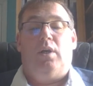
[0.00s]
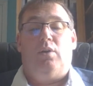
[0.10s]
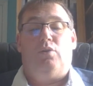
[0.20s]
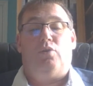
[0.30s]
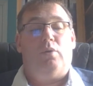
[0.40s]

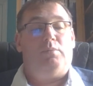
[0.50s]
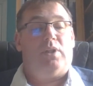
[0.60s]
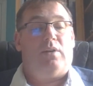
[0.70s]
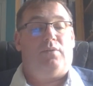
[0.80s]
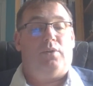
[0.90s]
who threw
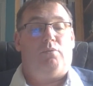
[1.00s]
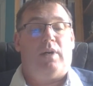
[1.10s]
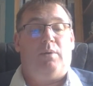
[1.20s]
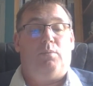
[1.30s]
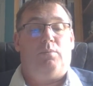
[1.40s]
himself on the
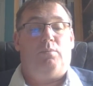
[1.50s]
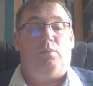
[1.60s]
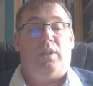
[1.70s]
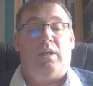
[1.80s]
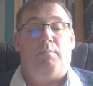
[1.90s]
rat
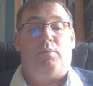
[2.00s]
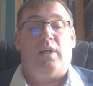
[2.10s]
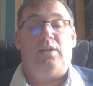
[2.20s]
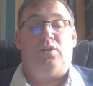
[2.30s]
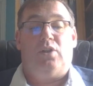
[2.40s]
with an
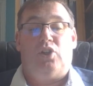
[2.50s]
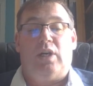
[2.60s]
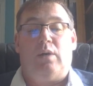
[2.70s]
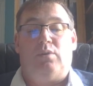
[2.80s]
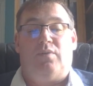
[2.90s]
embrace and a
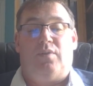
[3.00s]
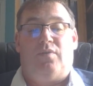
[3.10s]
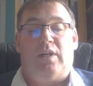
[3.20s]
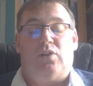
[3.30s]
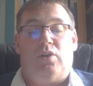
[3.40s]
shout of
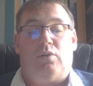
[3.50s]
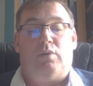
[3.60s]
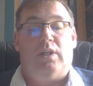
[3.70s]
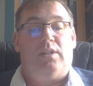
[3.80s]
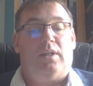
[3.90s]
affectionate
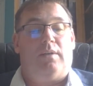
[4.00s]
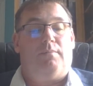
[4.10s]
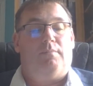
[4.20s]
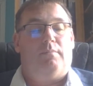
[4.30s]
greeting.